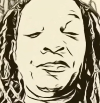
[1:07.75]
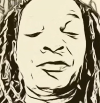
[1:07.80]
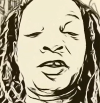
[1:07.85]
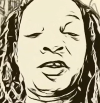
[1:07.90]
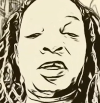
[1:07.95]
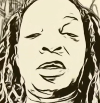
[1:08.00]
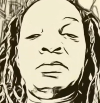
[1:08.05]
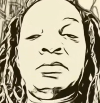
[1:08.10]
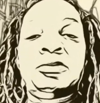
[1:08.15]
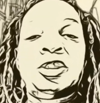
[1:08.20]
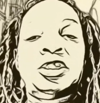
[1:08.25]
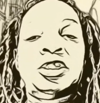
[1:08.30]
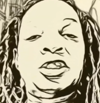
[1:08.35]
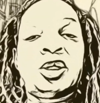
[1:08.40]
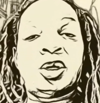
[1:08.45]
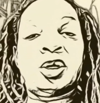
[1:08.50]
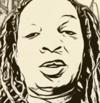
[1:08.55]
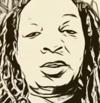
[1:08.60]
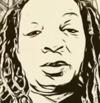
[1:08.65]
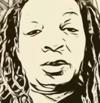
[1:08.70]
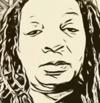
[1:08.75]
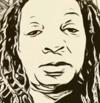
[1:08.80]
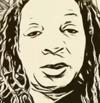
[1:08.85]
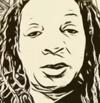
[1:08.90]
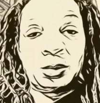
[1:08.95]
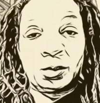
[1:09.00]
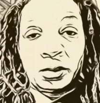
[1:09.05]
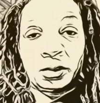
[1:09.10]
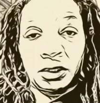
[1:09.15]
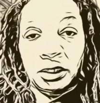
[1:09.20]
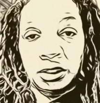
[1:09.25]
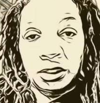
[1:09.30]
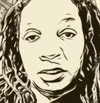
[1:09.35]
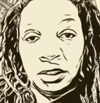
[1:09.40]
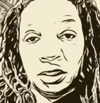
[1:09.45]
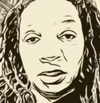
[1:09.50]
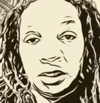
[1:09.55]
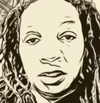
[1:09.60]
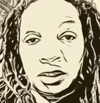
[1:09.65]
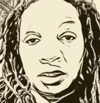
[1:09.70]
come to terms with
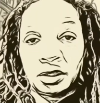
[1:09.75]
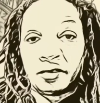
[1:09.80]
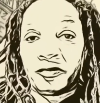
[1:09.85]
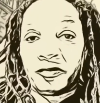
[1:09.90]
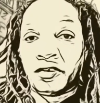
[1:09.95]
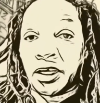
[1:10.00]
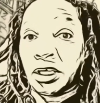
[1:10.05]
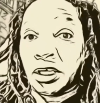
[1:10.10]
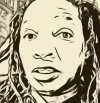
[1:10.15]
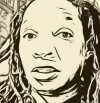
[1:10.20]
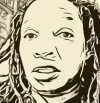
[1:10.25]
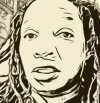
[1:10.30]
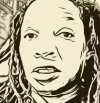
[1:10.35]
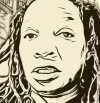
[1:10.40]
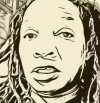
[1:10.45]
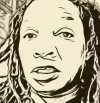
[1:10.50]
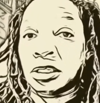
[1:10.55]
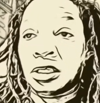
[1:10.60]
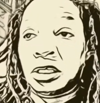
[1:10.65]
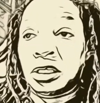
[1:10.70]
the fact that